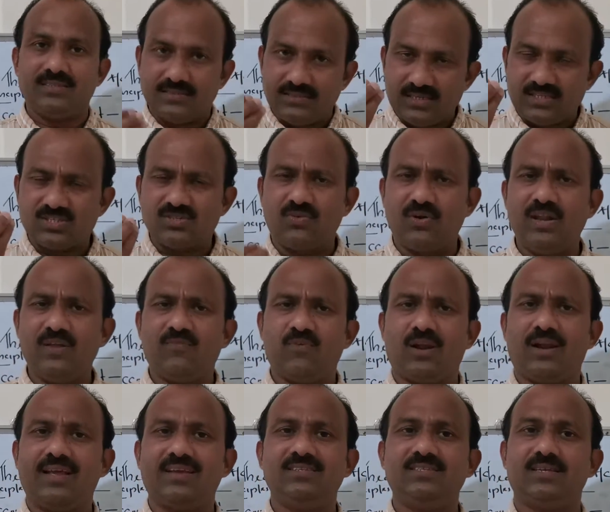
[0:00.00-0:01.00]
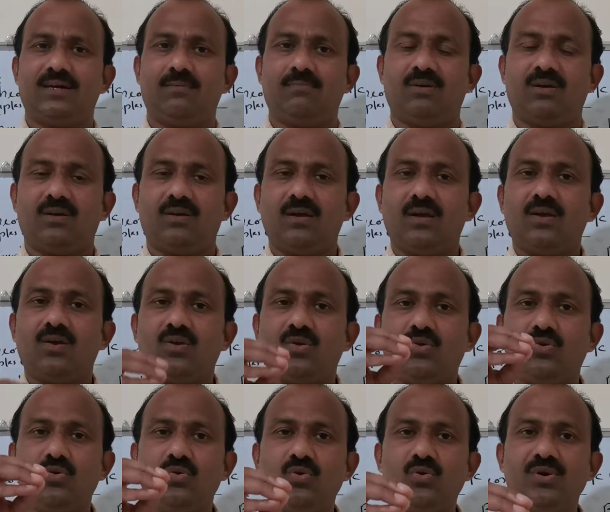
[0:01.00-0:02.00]
just only for an example,
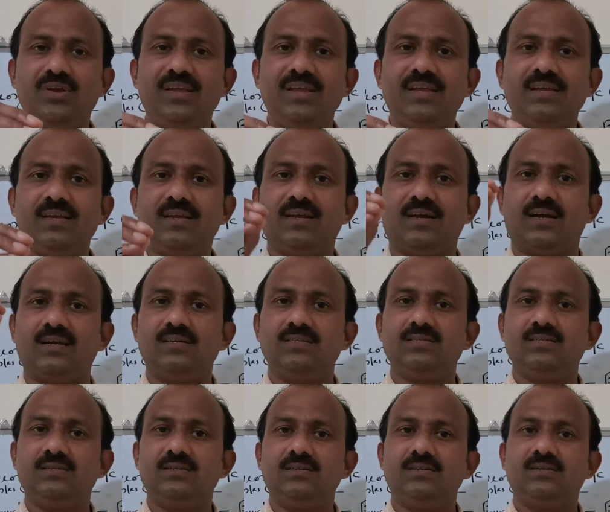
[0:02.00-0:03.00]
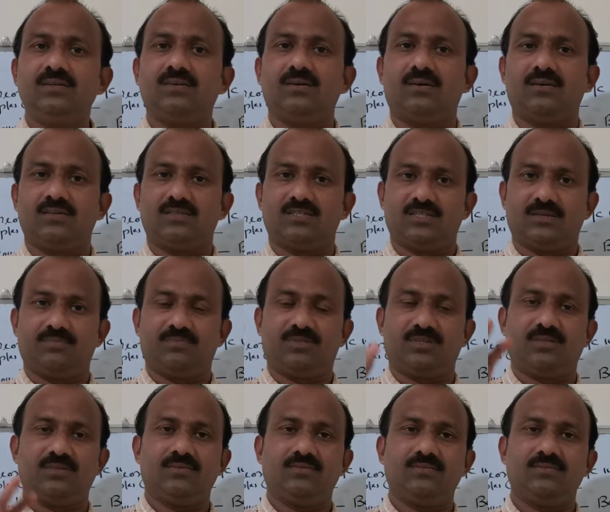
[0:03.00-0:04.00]
going concern concept.
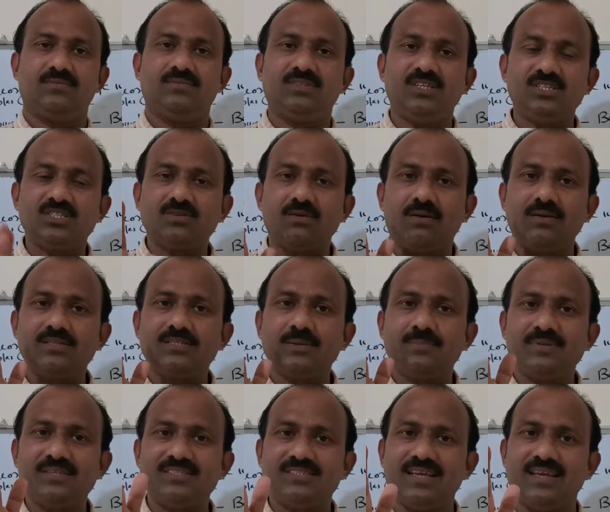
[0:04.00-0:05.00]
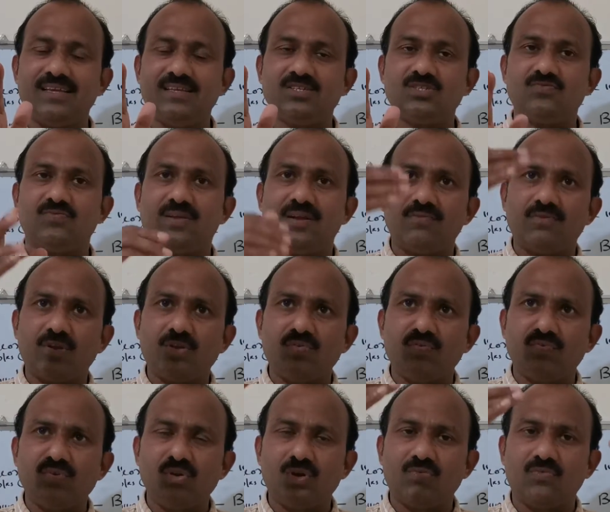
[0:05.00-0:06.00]
This concept says whenever
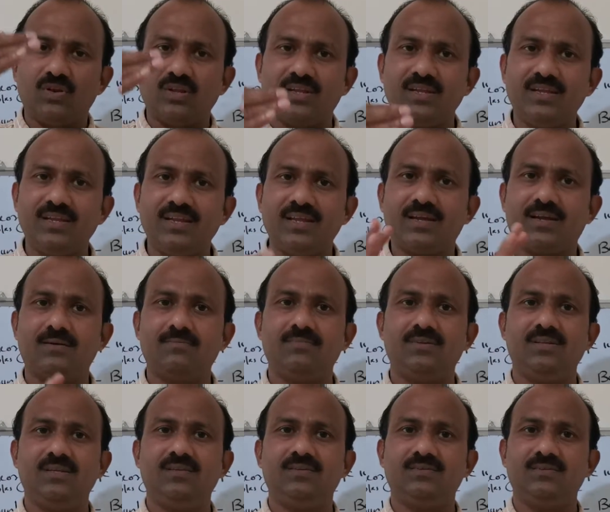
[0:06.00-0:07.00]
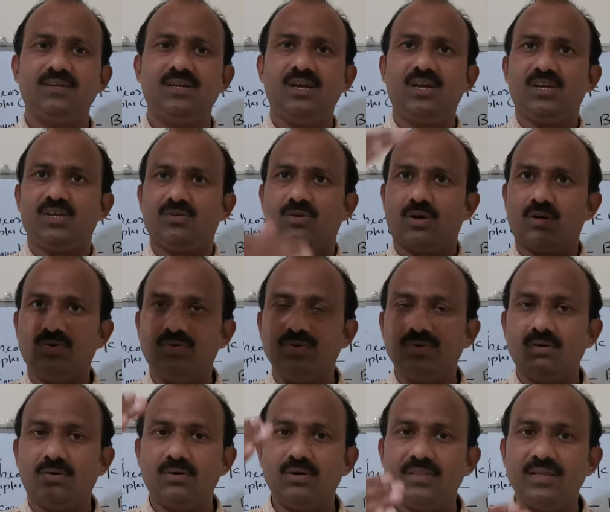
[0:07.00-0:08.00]
you are working in a company, you are doing
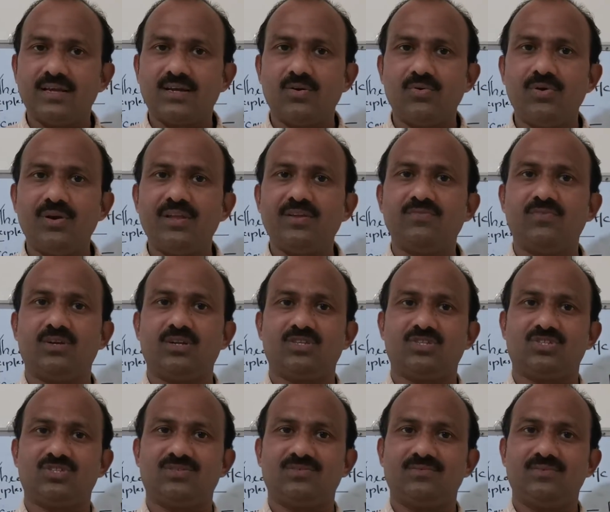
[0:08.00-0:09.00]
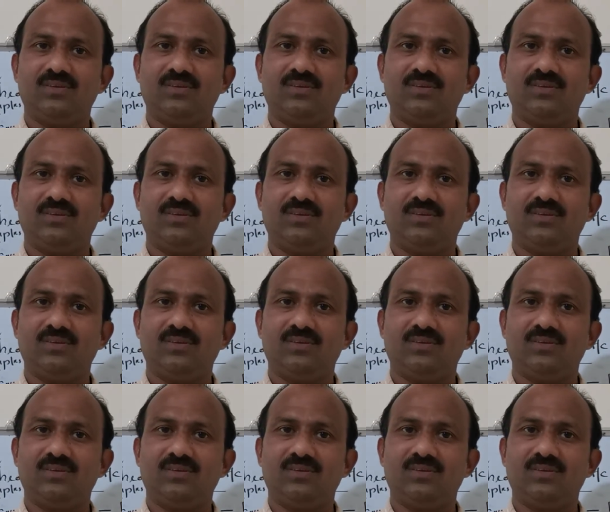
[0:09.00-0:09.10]
all the accounting works,